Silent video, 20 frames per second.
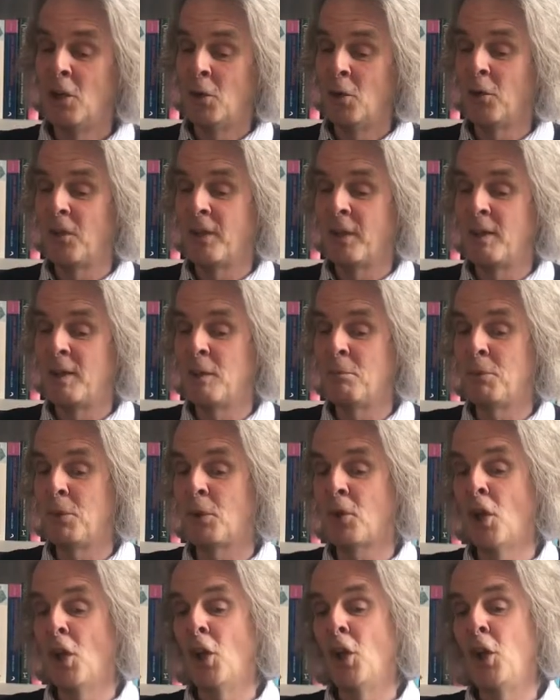also in the
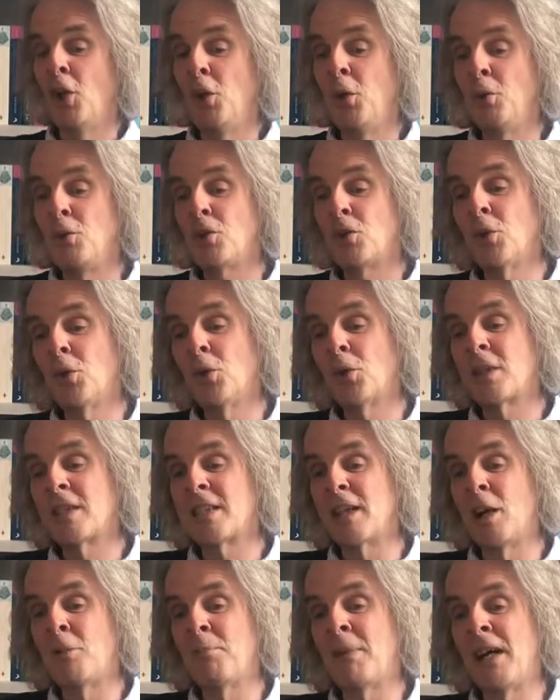book, who
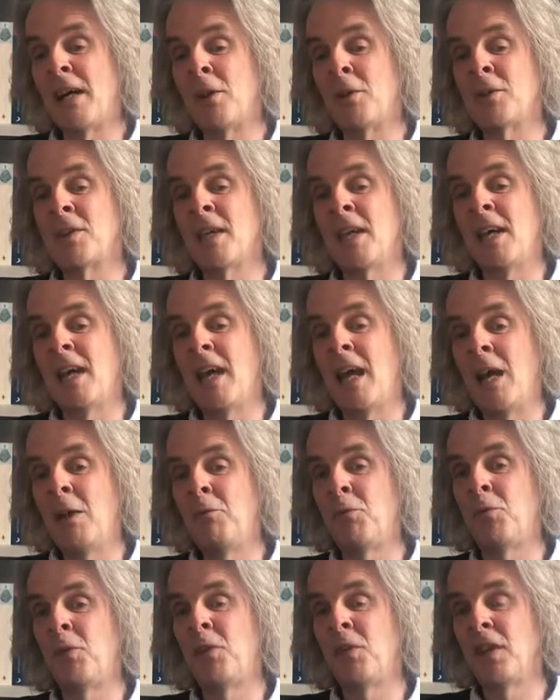talks about
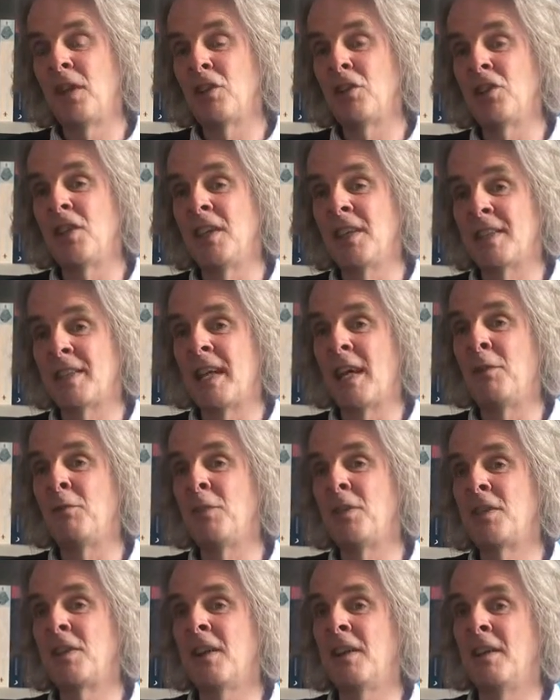everything she has
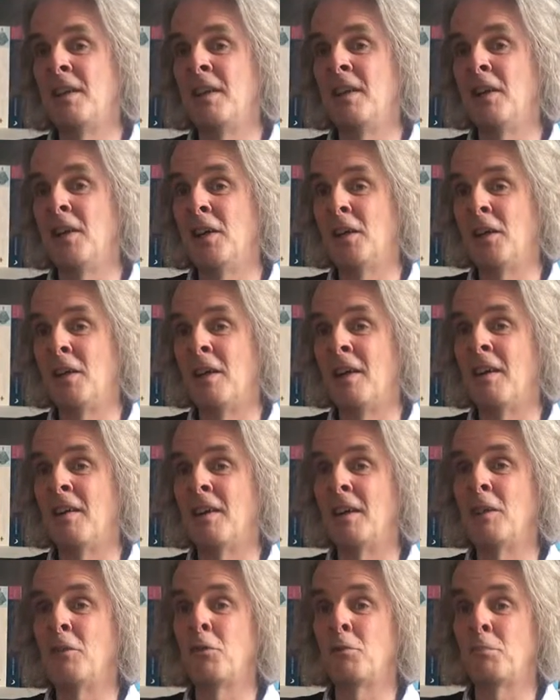ever done in her
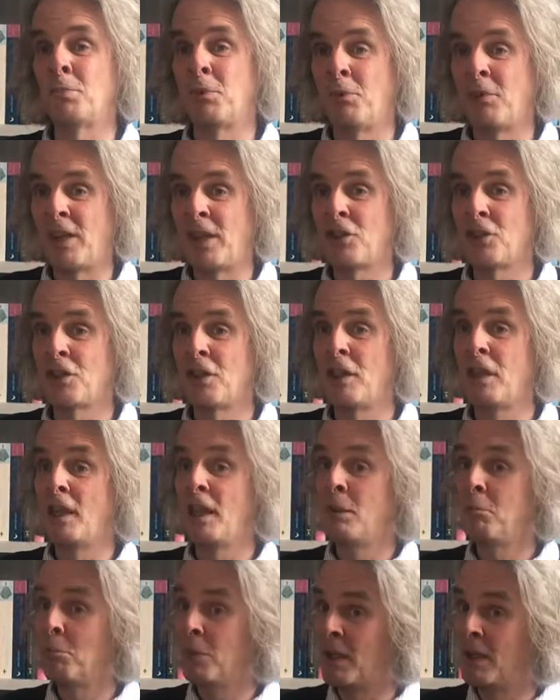life,
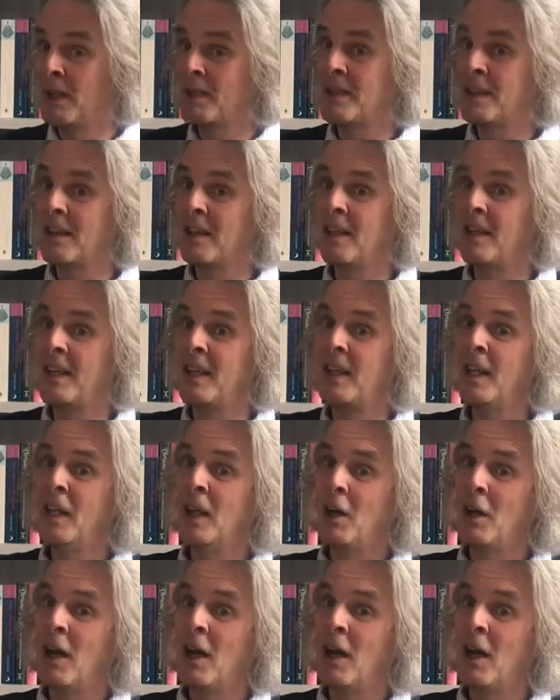professionally, politically,